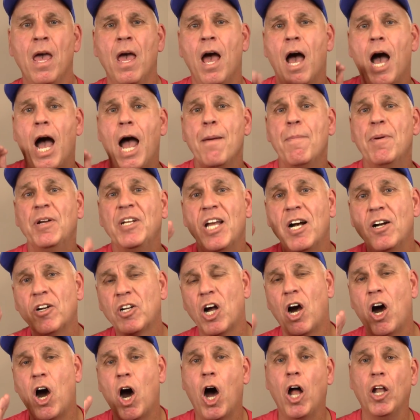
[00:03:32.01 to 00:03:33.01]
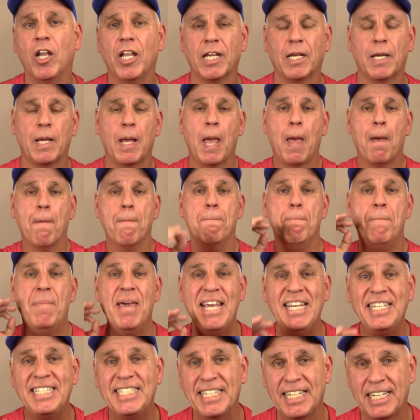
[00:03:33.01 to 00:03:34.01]
I'm an alcoholic
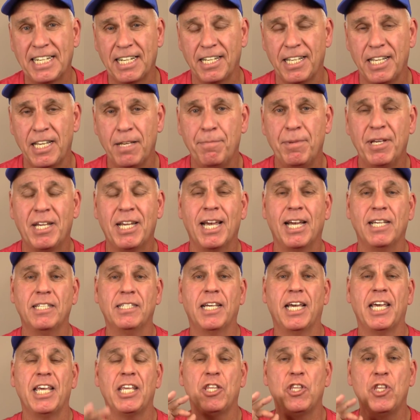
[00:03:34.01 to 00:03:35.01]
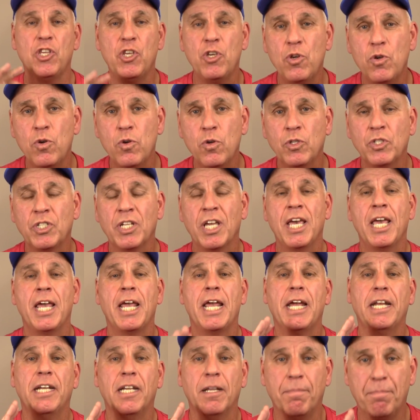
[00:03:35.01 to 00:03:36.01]
basically because I used
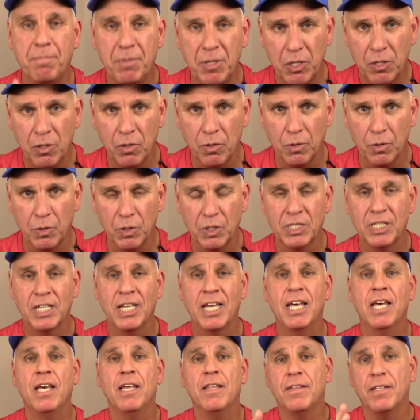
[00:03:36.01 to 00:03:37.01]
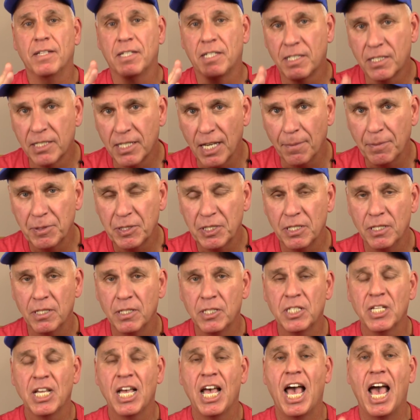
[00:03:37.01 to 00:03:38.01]
and abused the substance
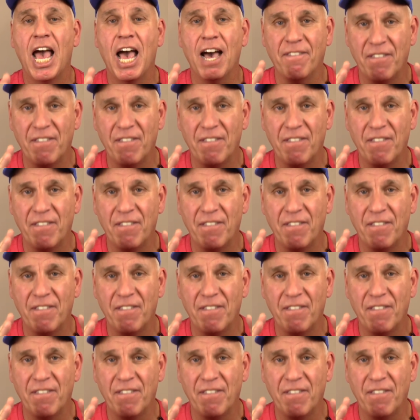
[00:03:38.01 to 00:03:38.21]
of